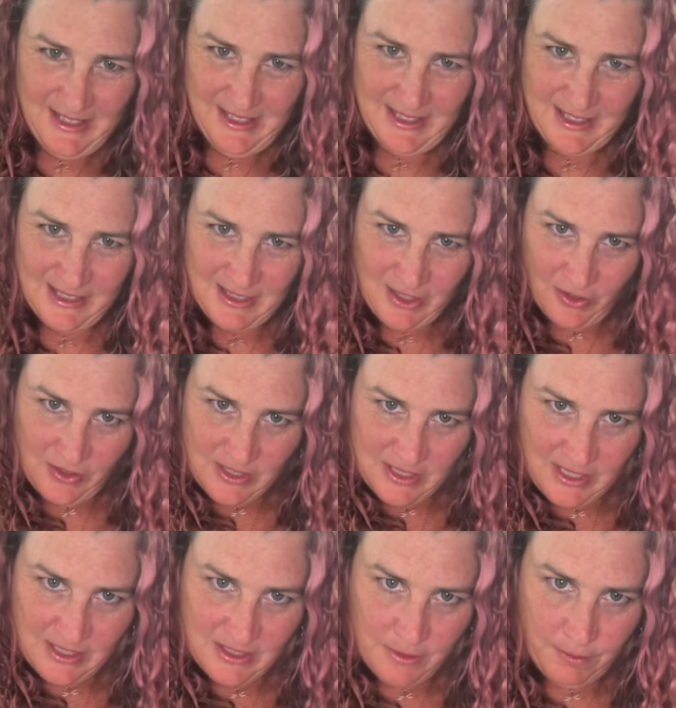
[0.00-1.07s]
This has got the
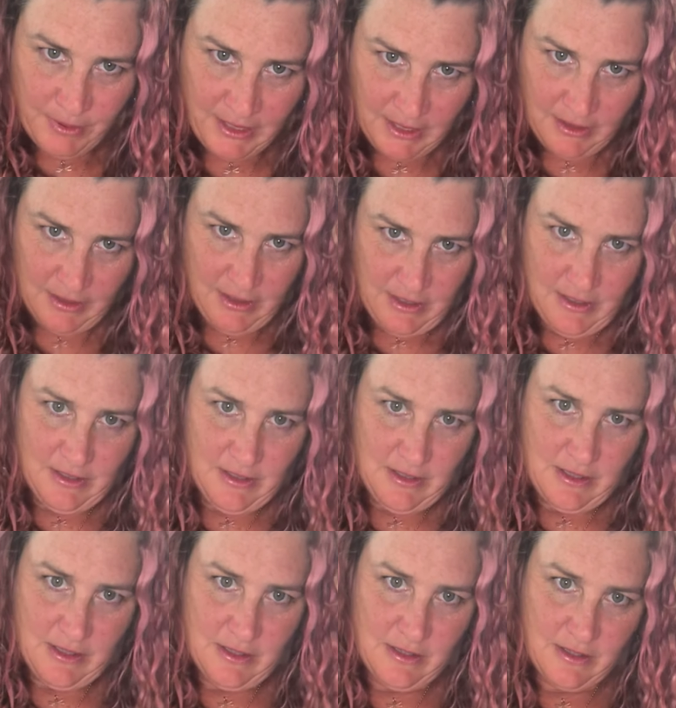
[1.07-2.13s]
centre pin
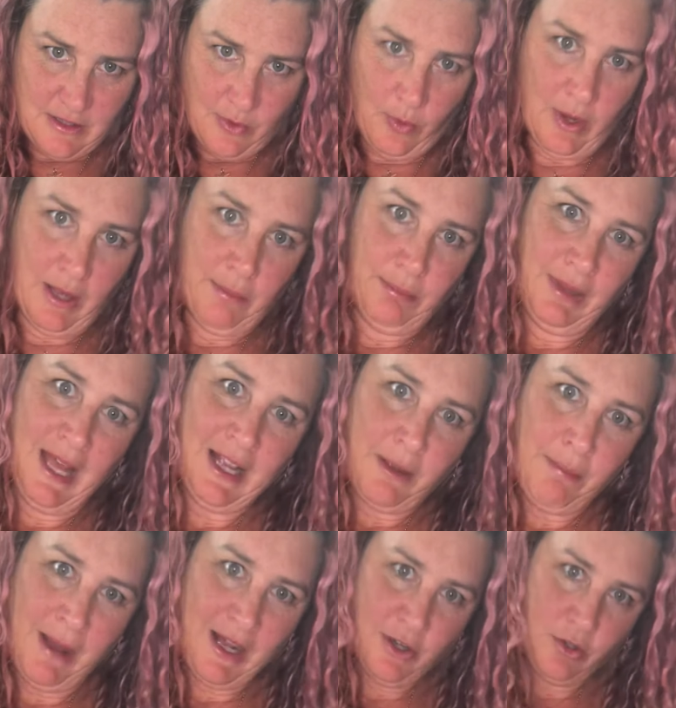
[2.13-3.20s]
square black
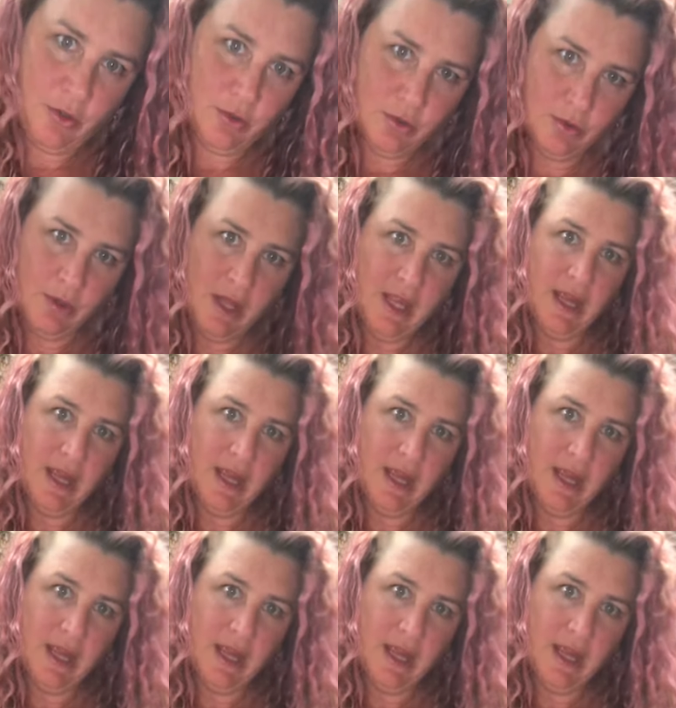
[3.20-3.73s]
buckle.